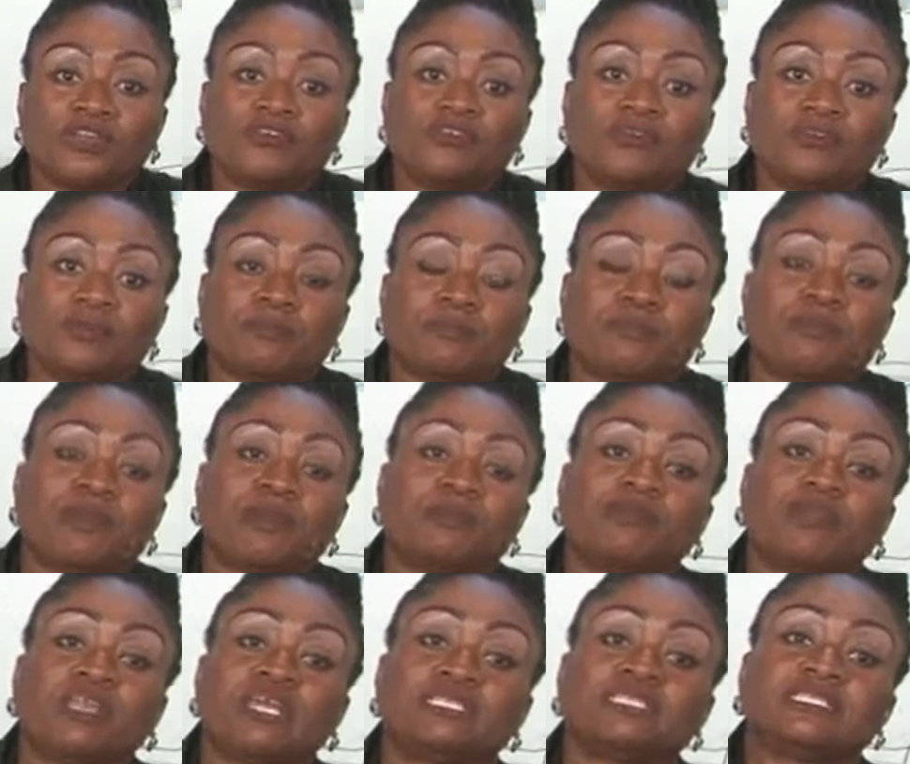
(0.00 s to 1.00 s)
drip
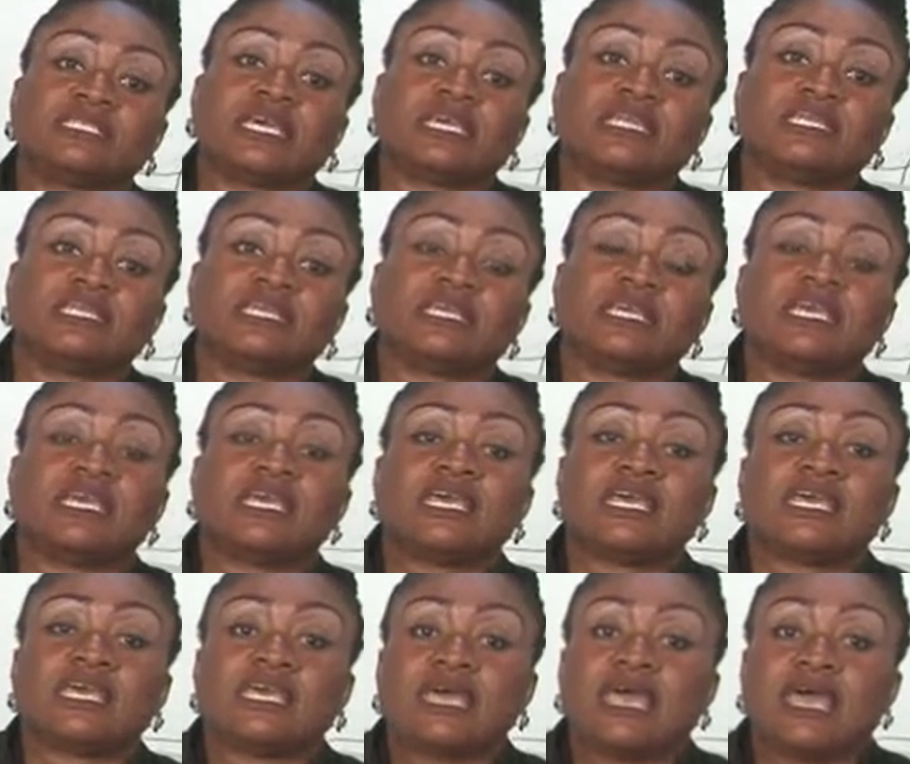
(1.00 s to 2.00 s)
regulated,
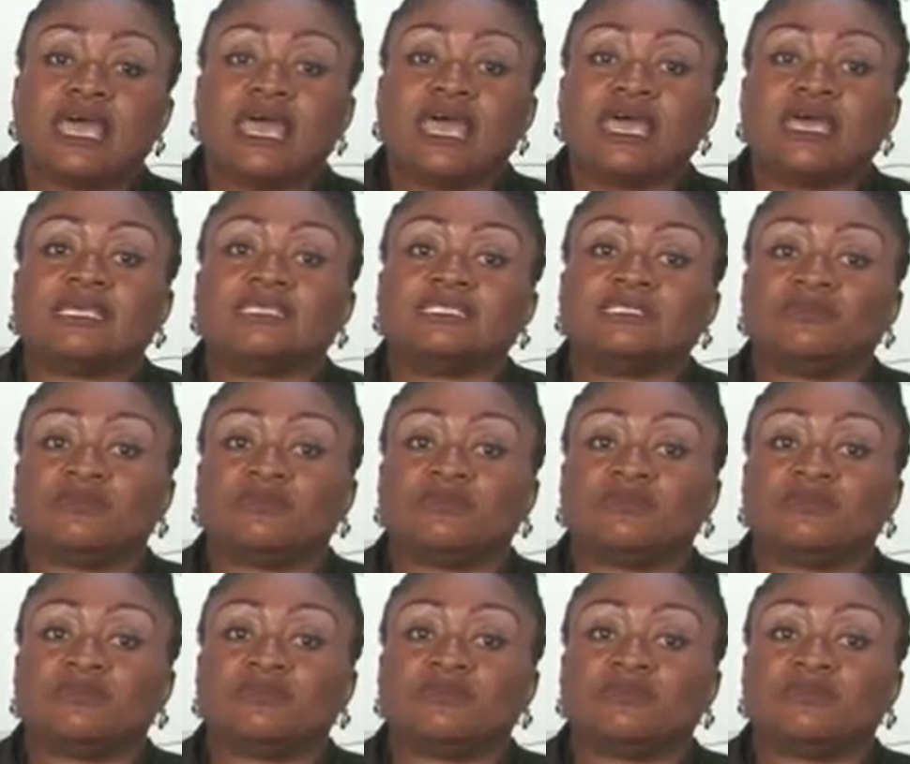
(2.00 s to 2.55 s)
and